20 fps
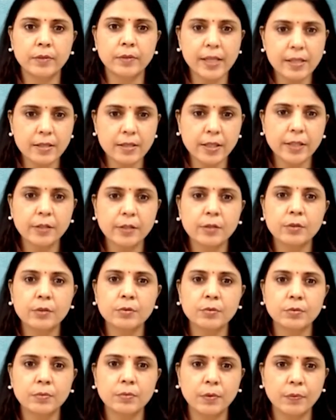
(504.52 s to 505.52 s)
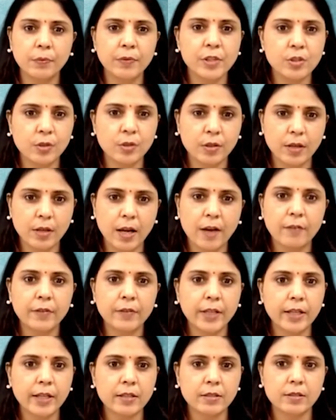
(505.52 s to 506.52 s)
things related to
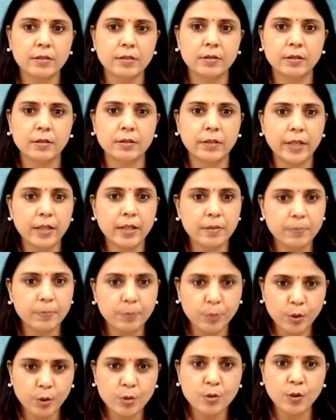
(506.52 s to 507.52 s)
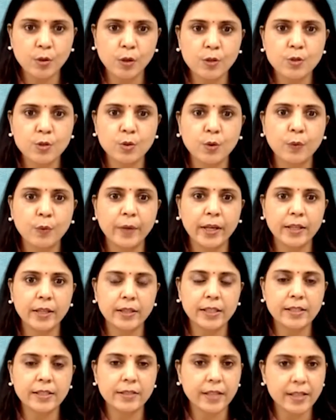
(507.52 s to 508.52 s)
witchcraft. There are books also where
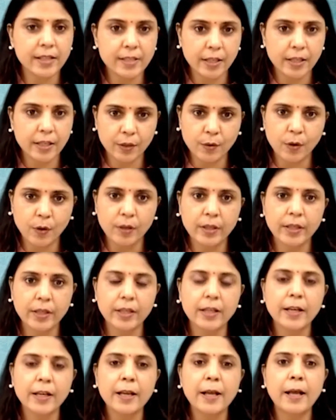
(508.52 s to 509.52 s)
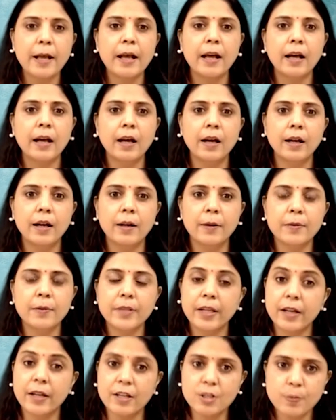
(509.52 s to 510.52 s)
these things are recorded.
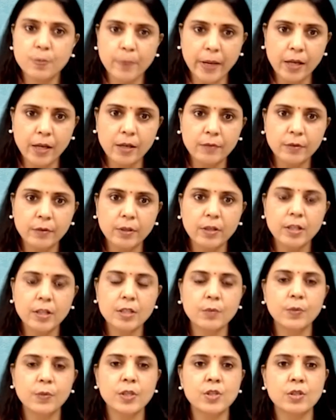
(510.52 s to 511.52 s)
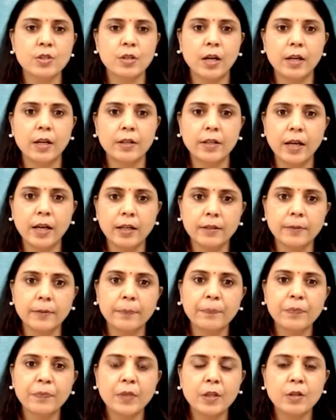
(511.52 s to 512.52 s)
There are spell works which are done.
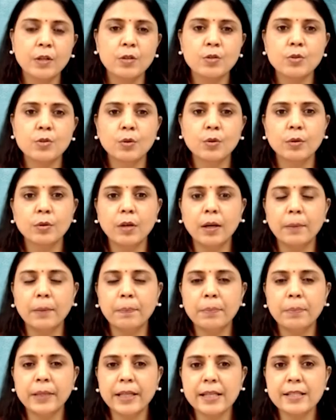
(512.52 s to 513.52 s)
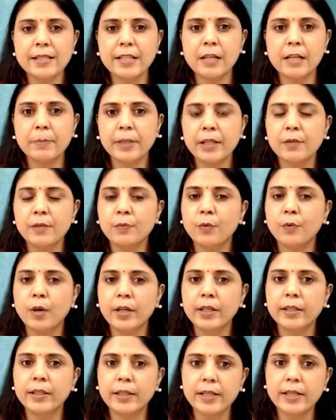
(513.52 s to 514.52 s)
So please tell me then
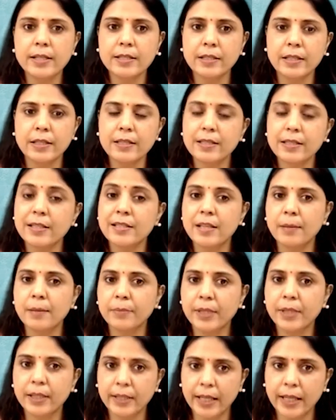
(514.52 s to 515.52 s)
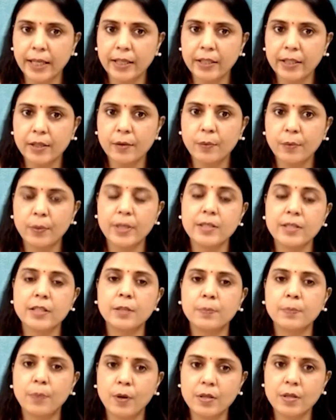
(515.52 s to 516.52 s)
what it is. Is it something negative? Is
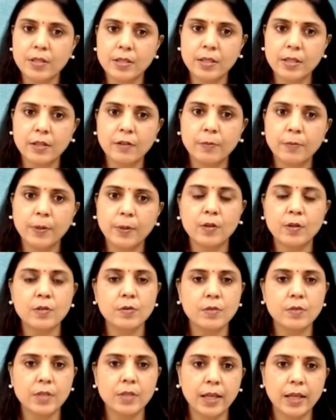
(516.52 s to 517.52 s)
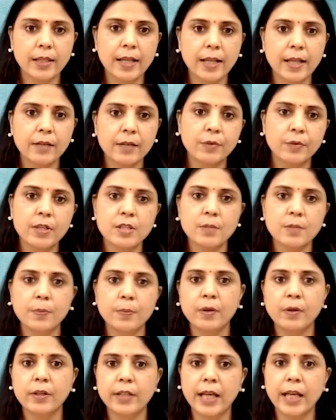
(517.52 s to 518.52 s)
it positive? Because you say that once
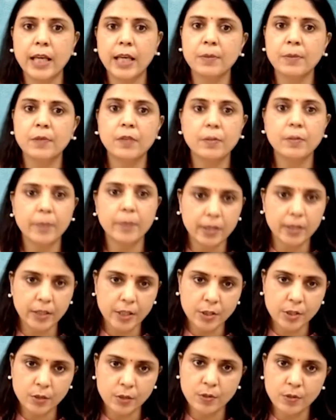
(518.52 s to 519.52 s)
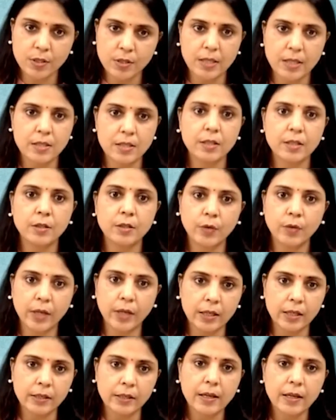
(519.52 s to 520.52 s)
upon a time, even meditation was considered
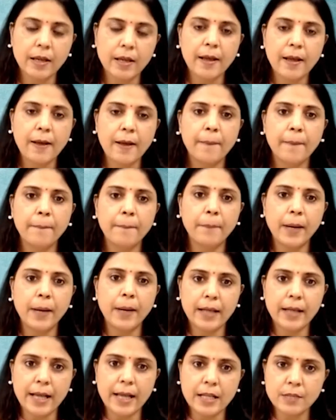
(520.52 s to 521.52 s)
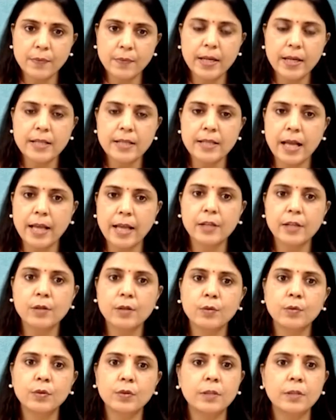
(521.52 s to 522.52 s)
occult. But as far as I
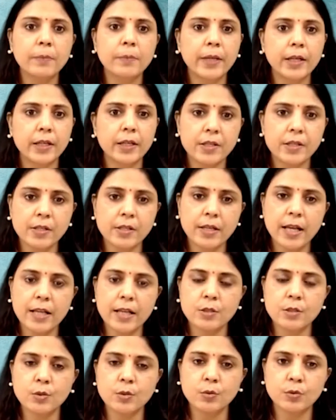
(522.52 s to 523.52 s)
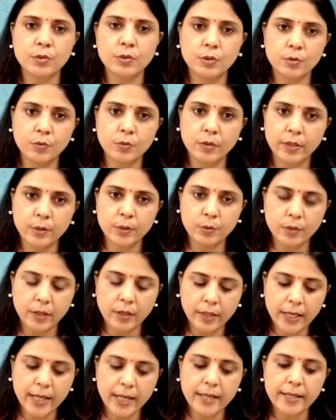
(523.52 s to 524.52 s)
know, the meditation has to a
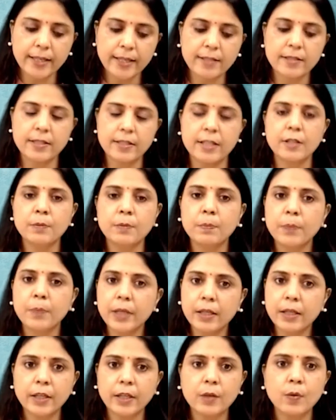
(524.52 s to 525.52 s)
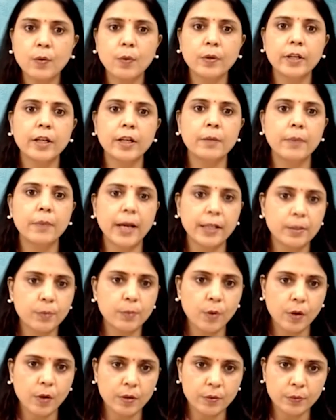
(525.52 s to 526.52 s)
great extent been decoded by the
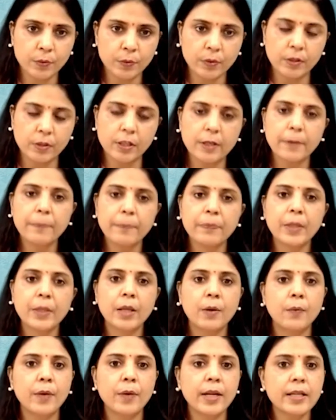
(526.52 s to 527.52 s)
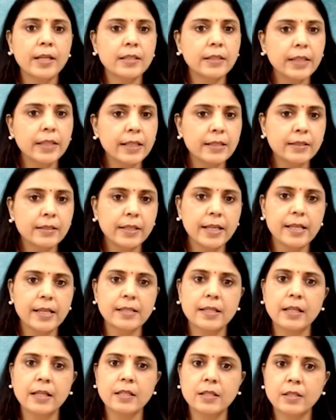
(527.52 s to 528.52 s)
modern world, whereas these
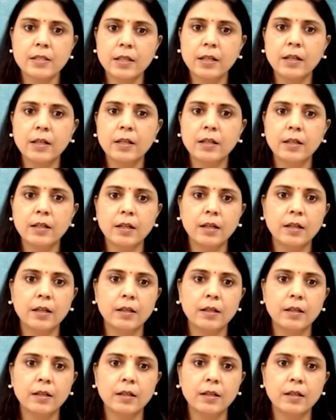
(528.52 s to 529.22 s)
things are still